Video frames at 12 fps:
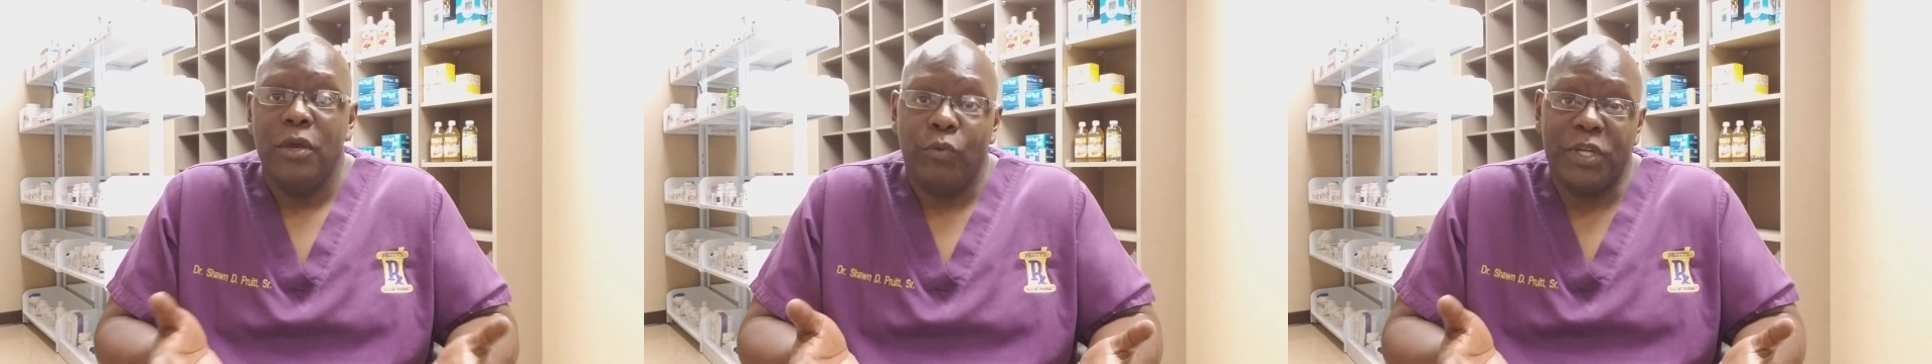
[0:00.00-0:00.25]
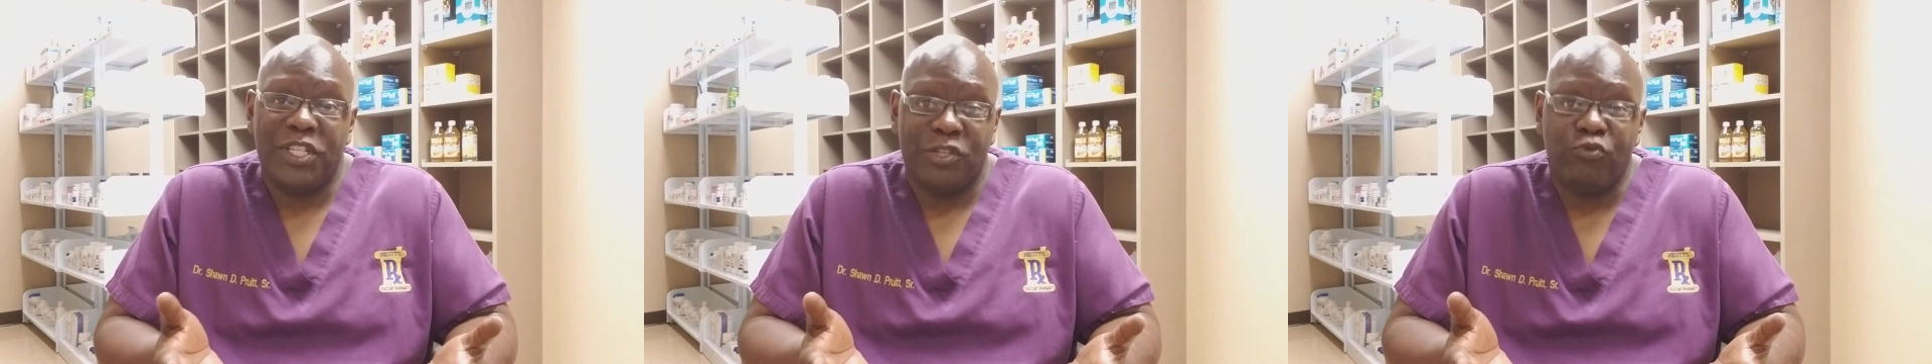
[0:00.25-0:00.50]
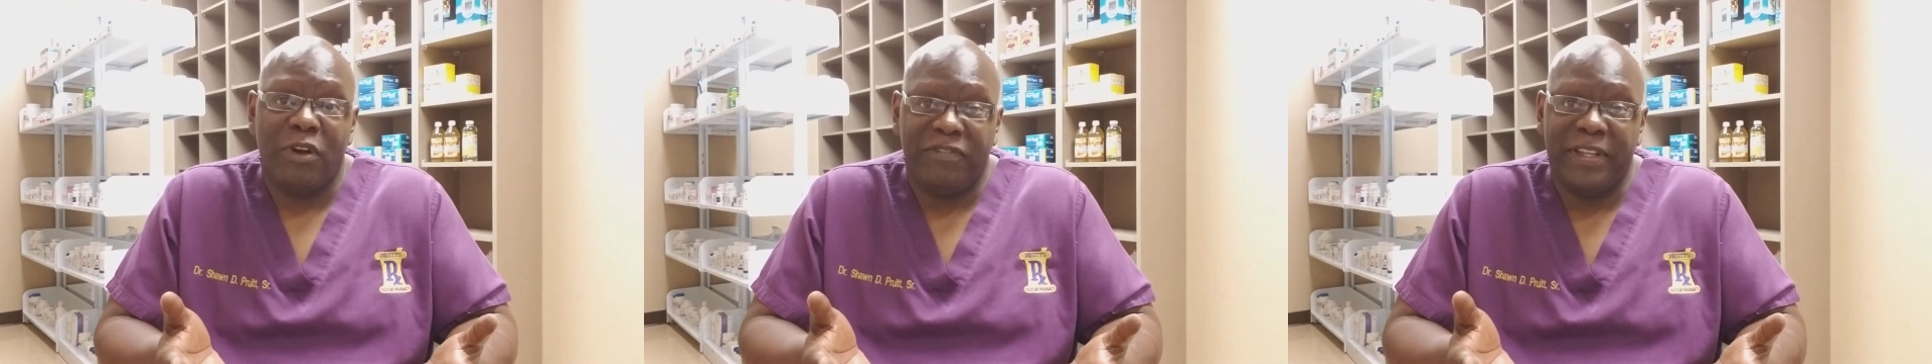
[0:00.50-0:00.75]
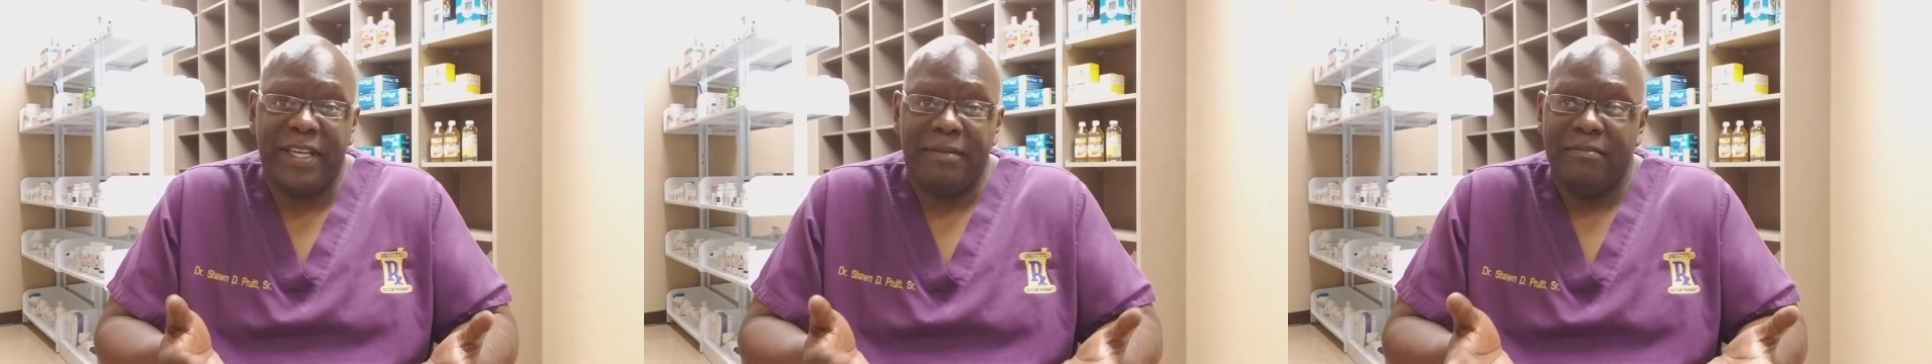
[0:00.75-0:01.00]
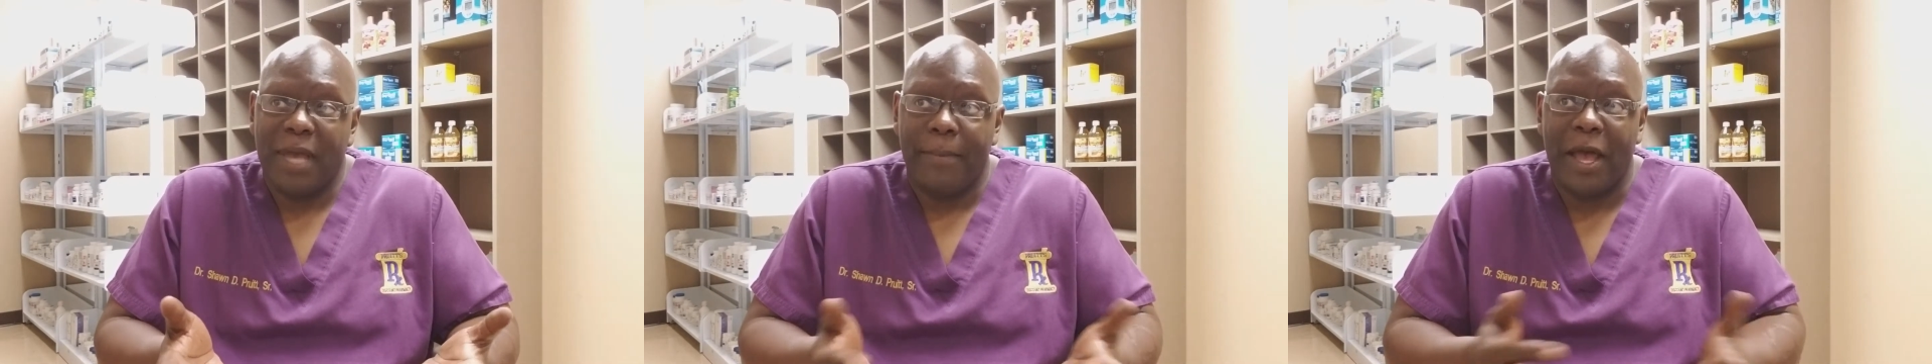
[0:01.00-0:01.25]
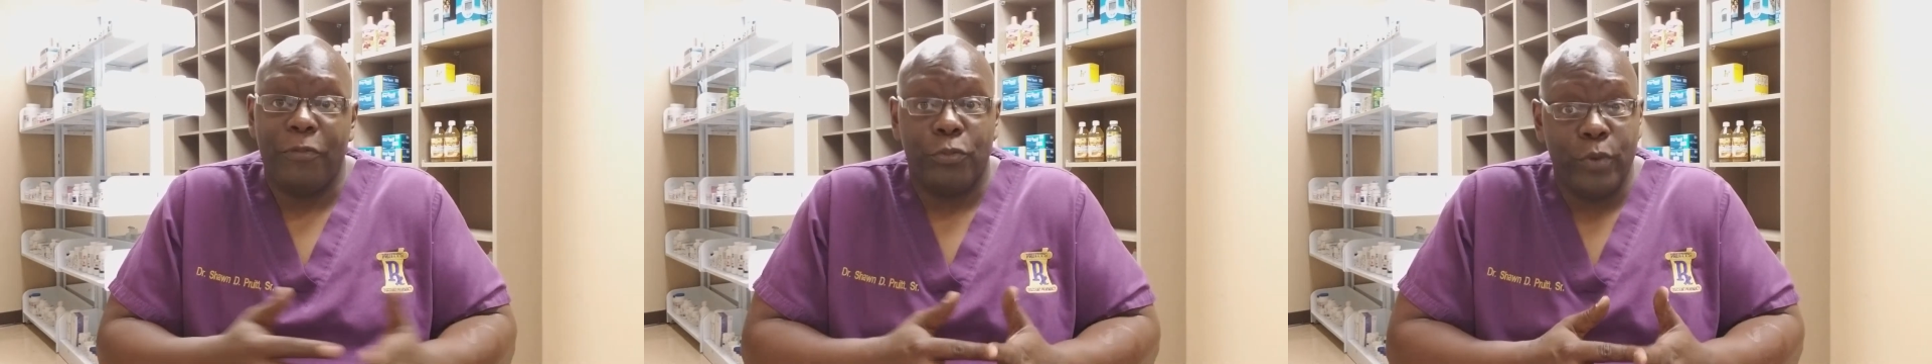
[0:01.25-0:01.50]
which is roughly
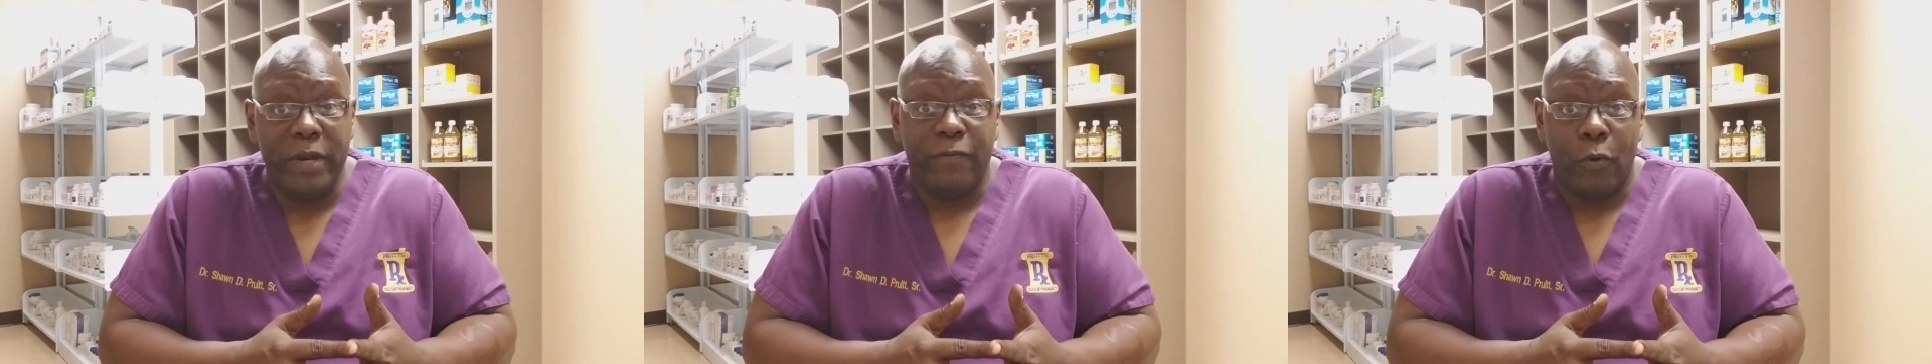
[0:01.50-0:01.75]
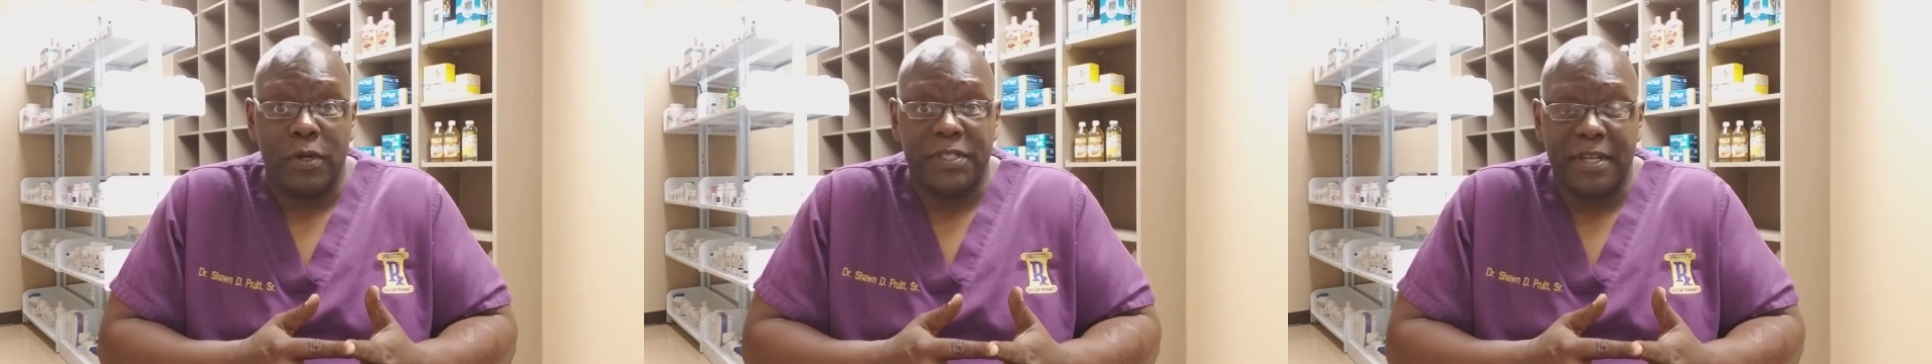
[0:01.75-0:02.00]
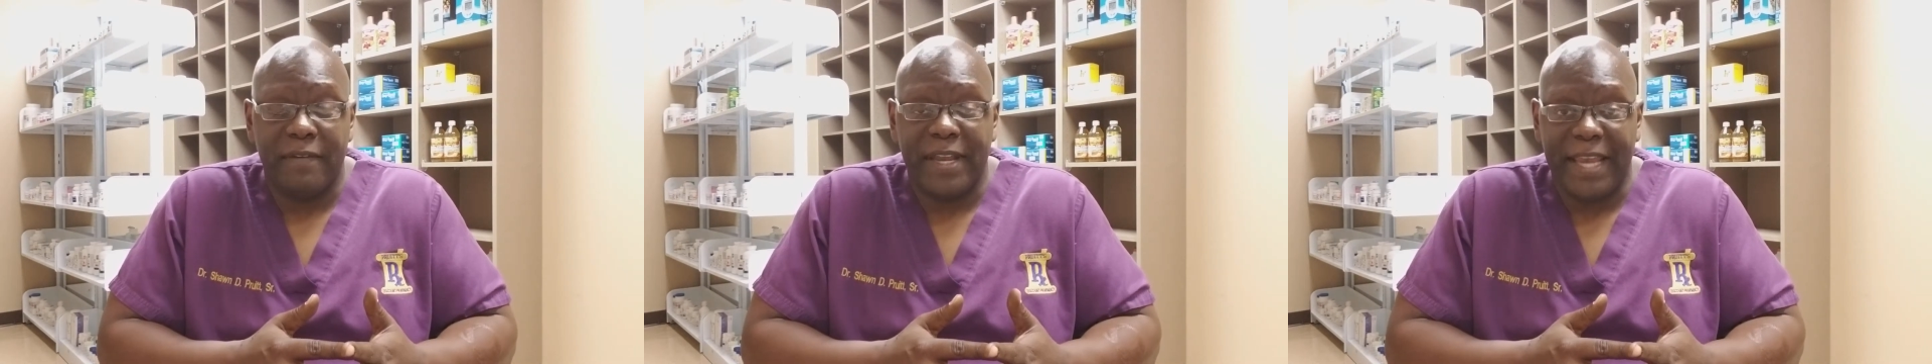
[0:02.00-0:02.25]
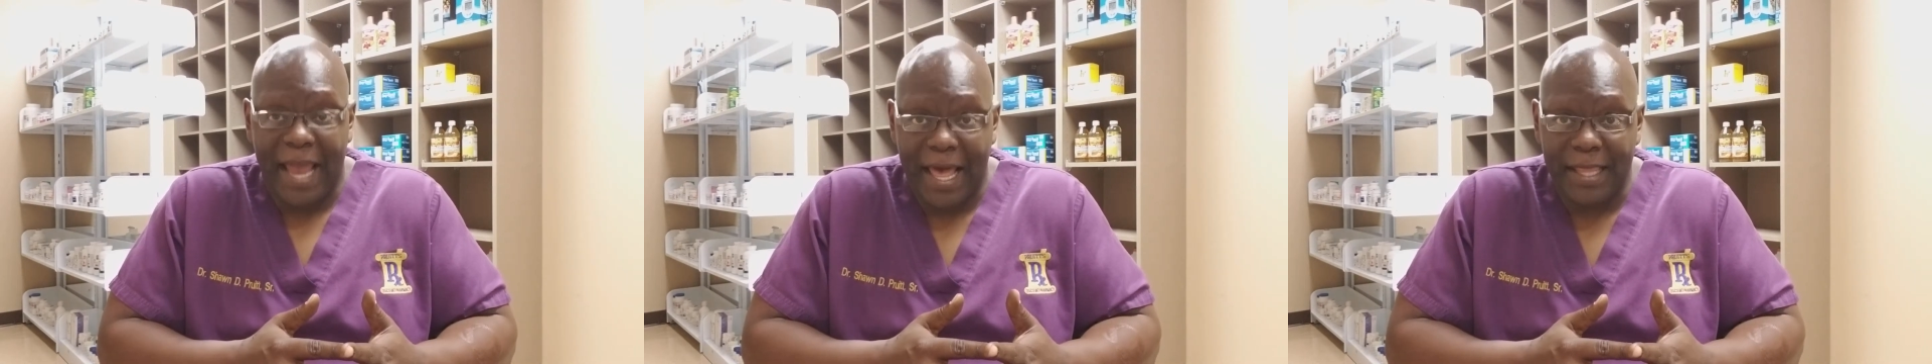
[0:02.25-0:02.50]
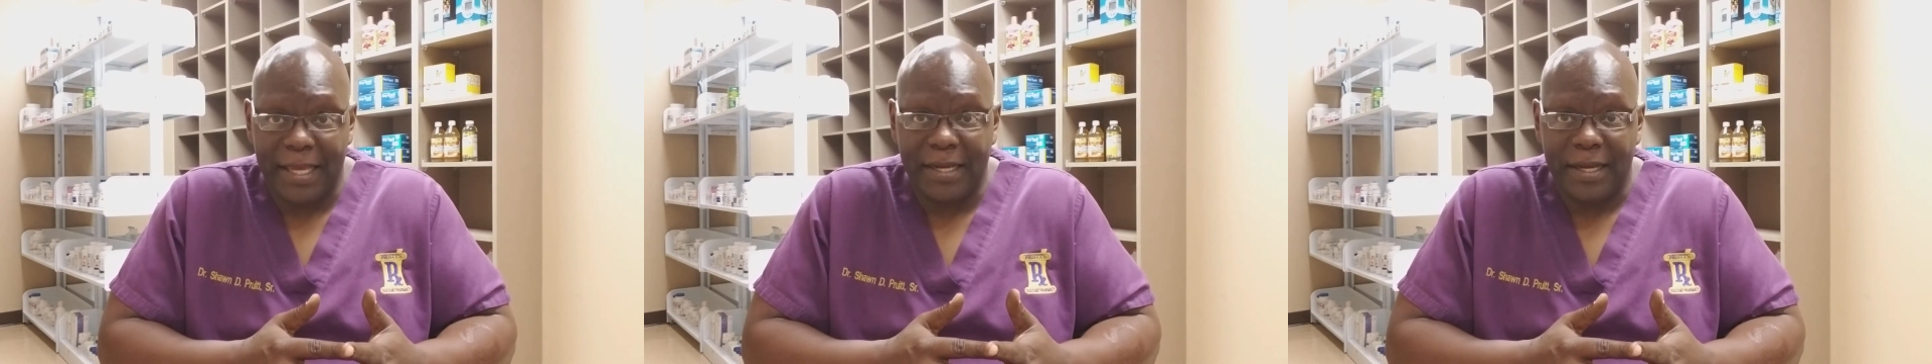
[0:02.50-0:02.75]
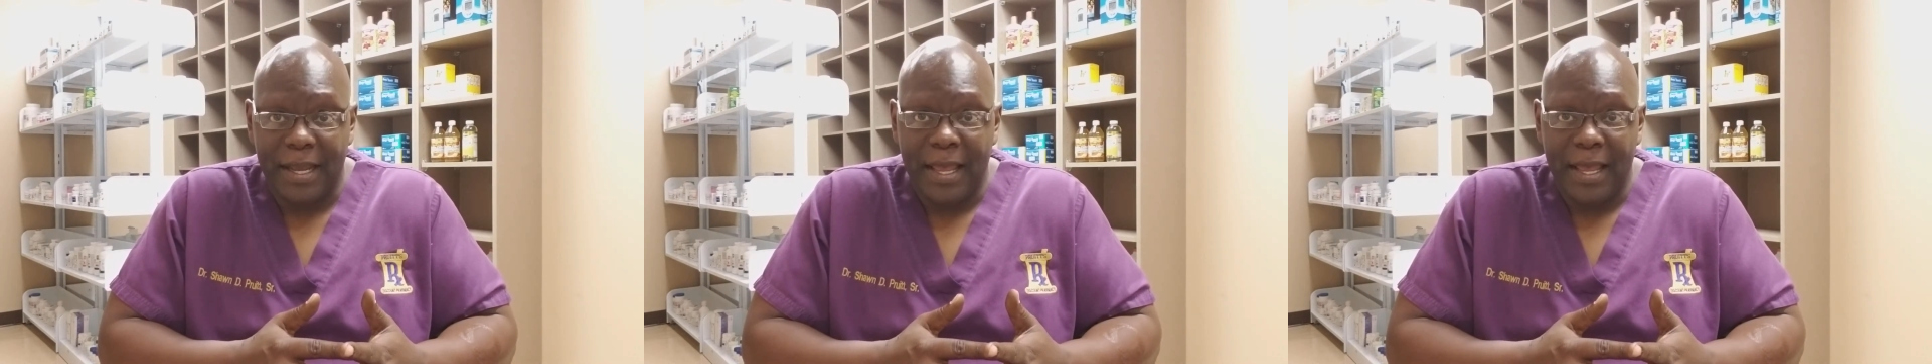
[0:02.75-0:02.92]
about 3/4 of a gallon.